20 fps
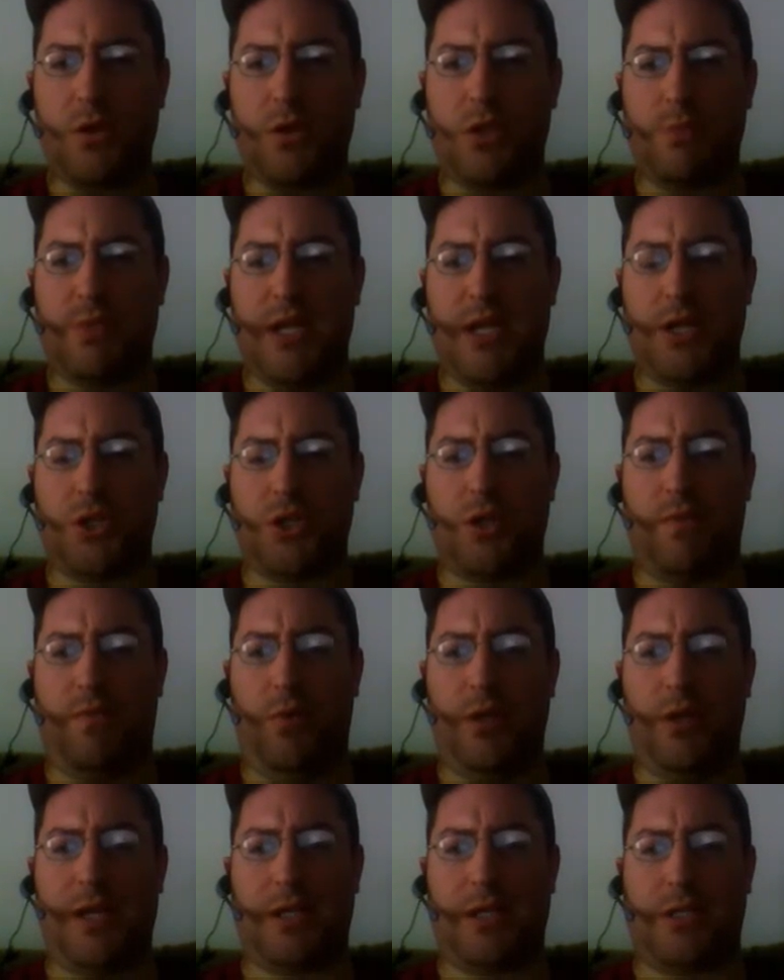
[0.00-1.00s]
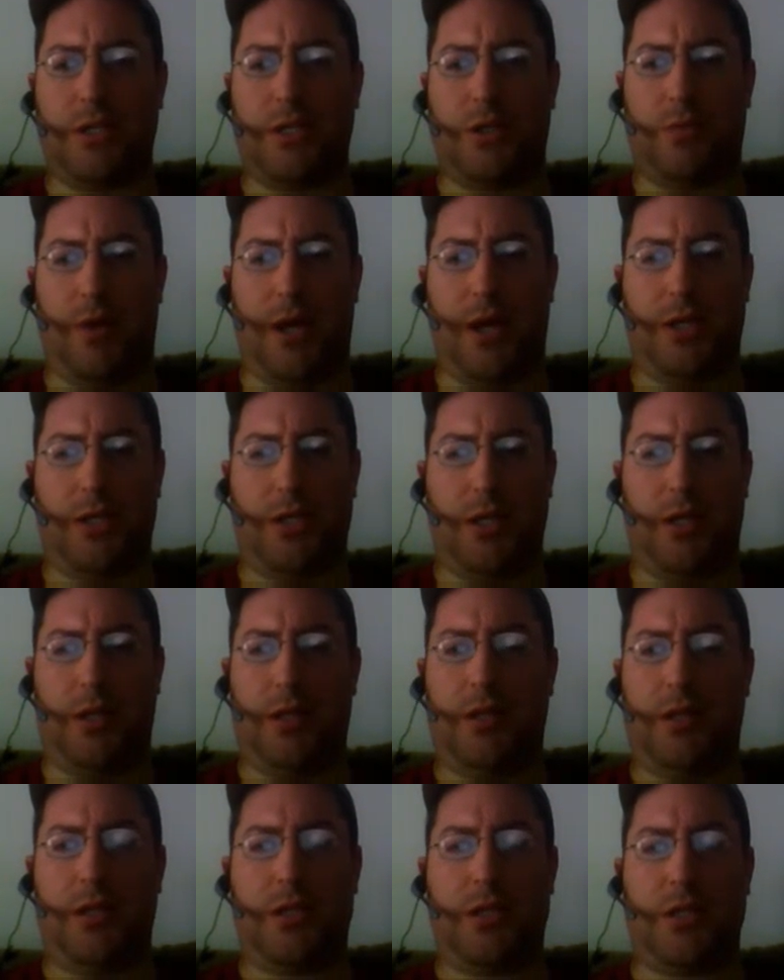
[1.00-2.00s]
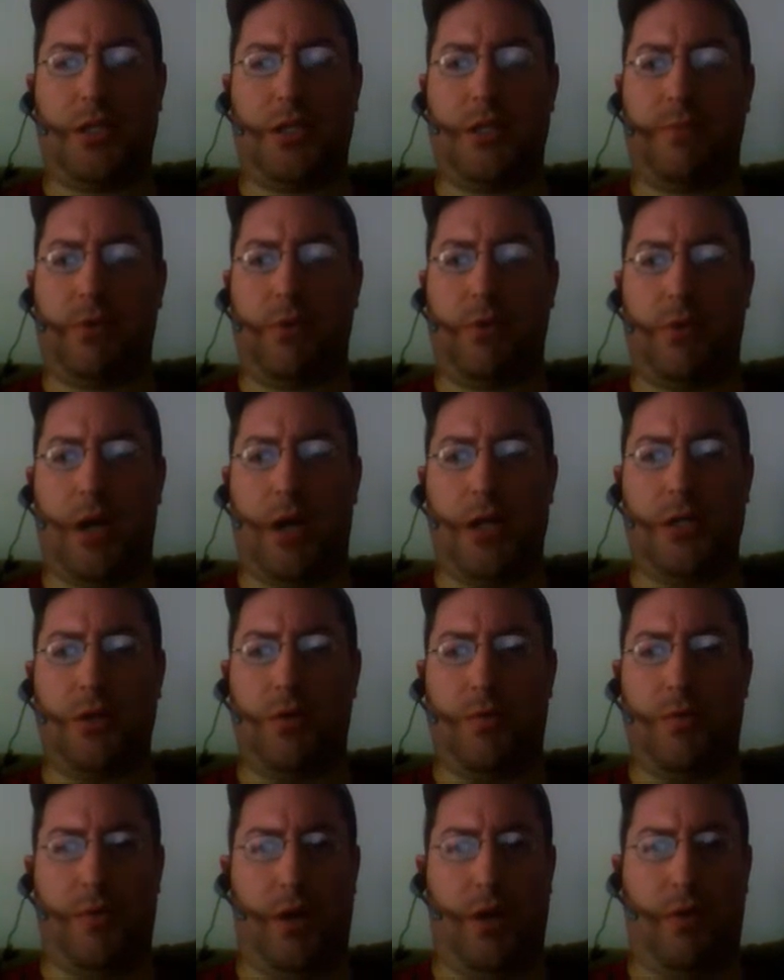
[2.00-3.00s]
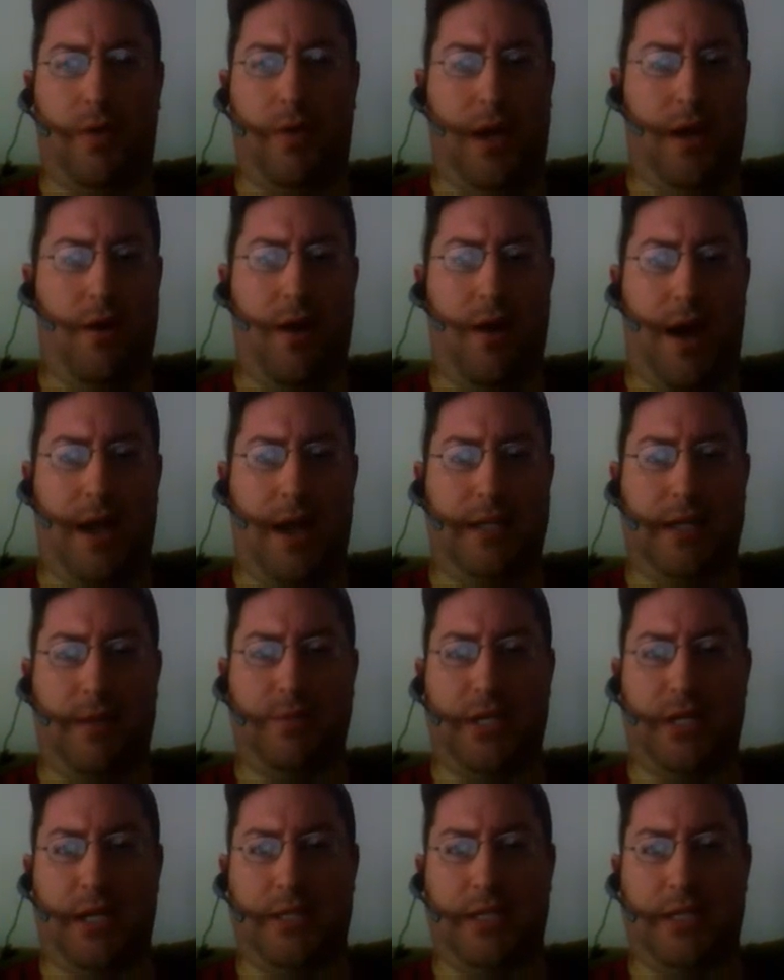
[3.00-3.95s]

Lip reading: to potentially avoid that situation, and this is typically what I do 8 or 9 times